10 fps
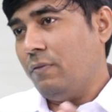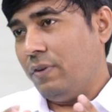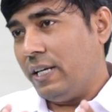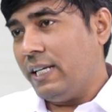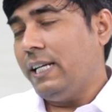
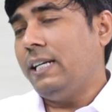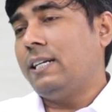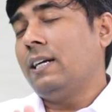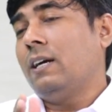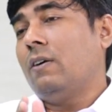We
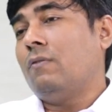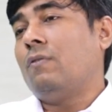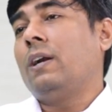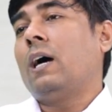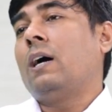need
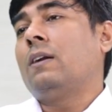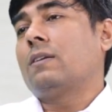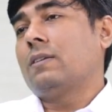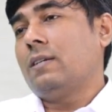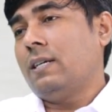1 hour
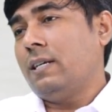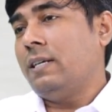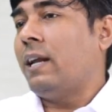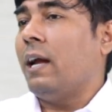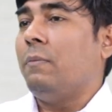
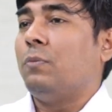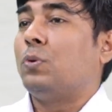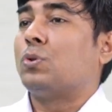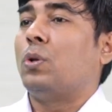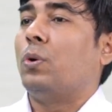time
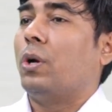to slow